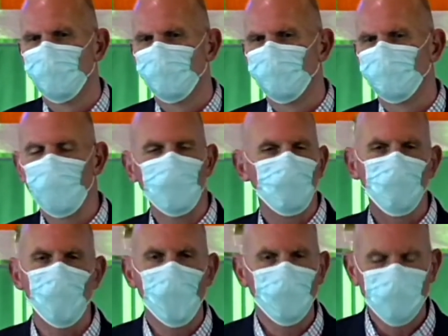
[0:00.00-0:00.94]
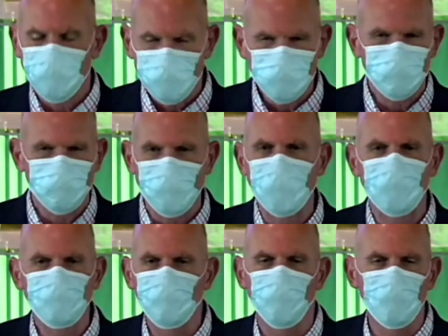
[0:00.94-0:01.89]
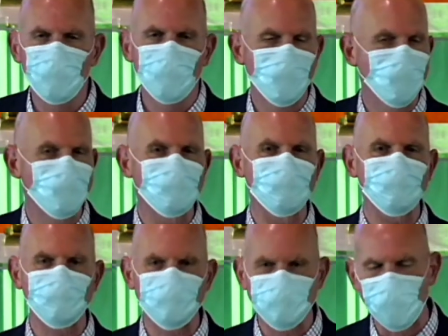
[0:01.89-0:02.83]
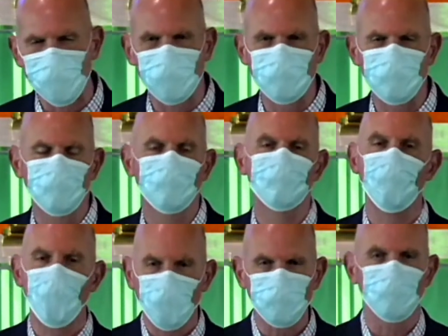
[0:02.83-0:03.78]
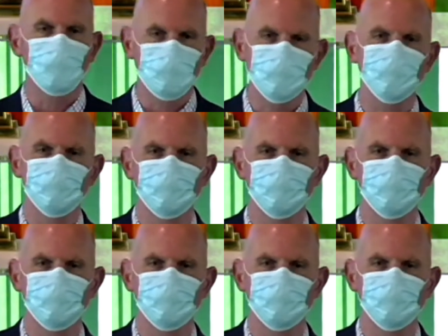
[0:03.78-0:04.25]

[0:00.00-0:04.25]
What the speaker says: But what if they were instead farmers?